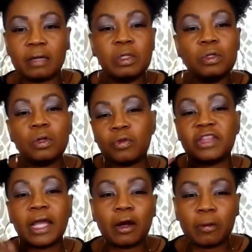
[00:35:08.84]

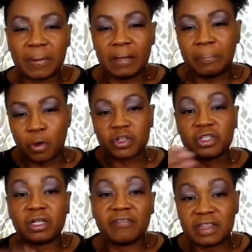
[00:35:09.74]
immunotherapy
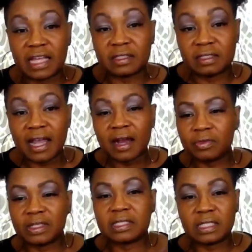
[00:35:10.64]
portion of it that's there
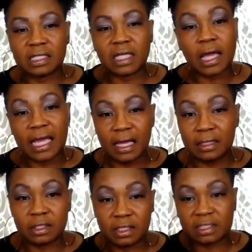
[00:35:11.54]
that says, hey,
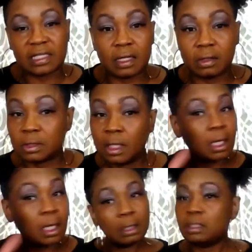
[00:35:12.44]
to the cells,
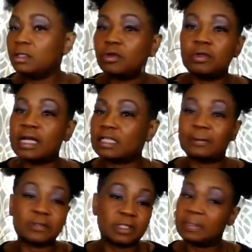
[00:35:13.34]
you're not
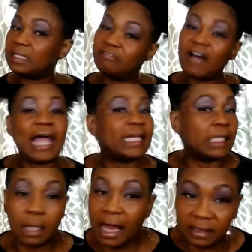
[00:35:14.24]
supposed to be dividing
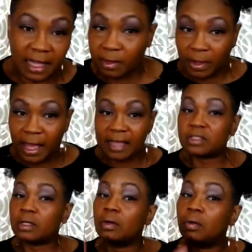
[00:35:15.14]
like that, okay?
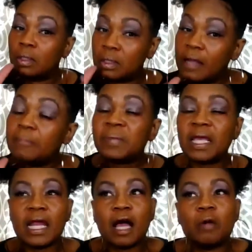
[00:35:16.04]
So
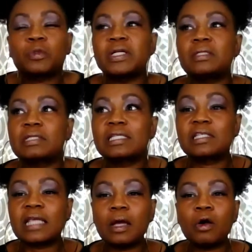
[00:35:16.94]
it helps with
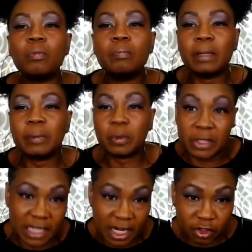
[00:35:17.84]
cell
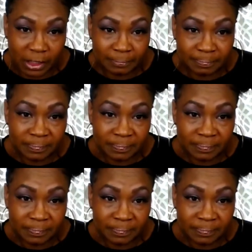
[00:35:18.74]
memorization.